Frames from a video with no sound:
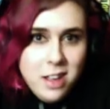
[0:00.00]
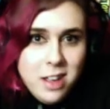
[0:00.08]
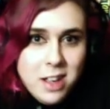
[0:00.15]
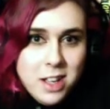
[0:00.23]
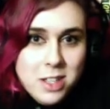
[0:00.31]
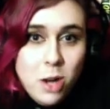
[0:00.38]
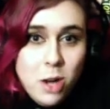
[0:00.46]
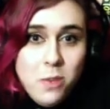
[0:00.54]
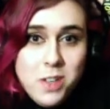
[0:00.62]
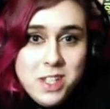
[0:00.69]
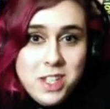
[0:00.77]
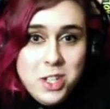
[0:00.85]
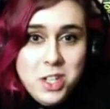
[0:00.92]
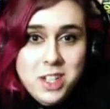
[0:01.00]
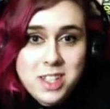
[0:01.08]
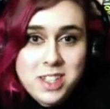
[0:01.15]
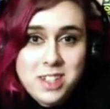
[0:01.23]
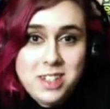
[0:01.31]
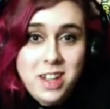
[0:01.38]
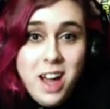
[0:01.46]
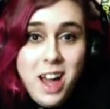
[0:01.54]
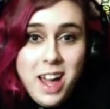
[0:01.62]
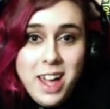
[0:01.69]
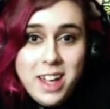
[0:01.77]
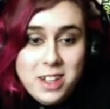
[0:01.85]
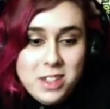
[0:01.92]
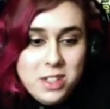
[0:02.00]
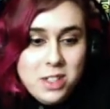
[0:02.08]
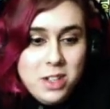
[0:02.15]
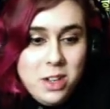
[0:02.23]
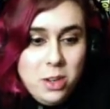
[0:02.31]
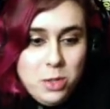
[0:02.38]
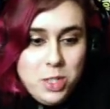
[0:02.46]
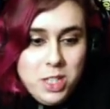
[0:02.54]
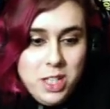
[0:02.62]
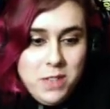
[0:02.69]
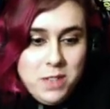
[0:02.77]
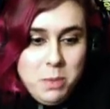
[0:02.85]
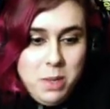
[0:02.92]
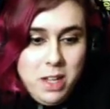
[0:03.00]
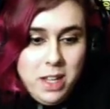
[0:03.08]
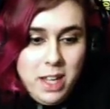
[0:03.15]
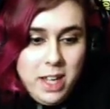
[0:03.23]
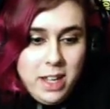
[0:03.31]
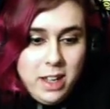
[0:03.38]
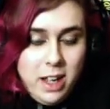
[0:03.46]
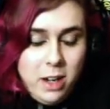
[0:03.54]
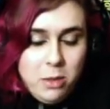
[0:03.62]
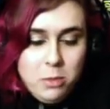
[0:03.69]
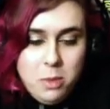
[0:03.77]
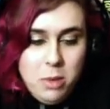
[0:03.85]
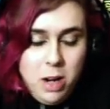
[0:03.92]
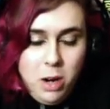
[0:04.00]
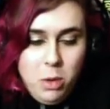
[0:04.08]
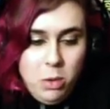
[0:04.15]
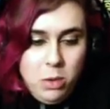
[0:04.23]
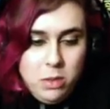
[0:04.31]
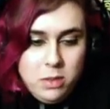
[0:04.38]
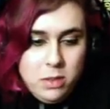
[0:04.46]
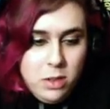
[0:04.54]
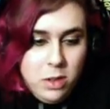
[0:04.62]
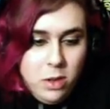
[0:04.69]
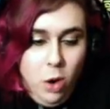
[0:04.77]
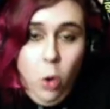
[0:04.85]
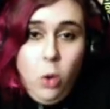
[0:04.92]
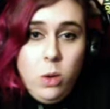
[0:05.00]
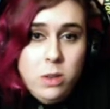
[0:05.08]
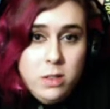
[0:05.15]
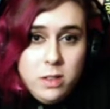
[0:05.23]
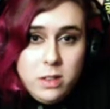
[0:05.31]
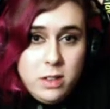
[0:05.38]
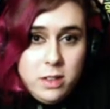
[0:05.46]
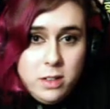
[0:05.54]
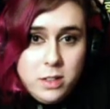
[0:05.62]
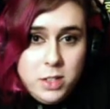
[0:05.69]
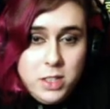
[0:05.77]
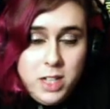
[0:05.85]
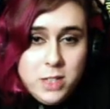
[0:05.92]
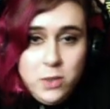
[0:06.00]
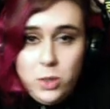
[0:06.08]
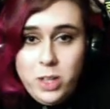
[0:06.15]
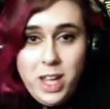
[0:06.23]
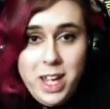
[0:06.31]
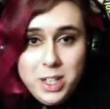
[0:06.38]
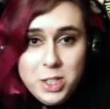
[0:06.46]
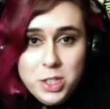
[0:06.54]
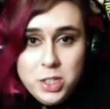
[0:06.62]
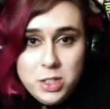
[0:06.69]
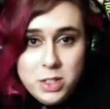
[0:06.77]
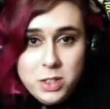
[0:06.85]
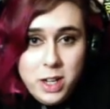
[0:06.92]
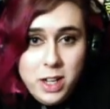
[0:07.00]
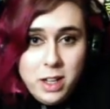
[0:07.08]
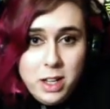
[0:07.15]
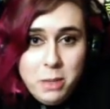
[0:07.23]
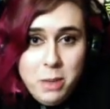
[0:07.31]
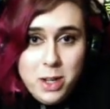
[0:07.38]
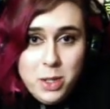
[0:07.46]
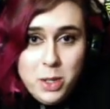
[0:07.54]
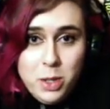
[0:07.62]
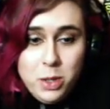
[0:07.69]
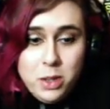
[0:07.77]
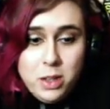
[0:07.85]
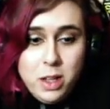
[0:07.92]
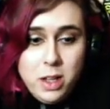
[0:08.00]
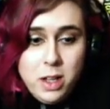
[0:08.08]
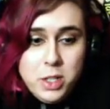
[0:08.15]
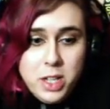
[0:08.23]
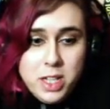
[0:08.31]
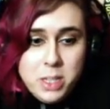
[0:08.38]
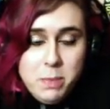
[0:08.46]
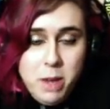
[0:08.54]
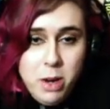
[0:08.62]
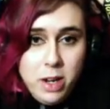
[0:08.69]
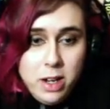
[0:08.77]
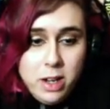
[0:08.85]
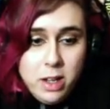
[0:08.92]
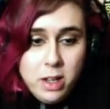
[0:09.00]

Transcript: Because obviously she doesn't die because, you know, she lives to be like, I don't remember how old. Old. She dies of old age, right? Like back on Earth. And she gets married.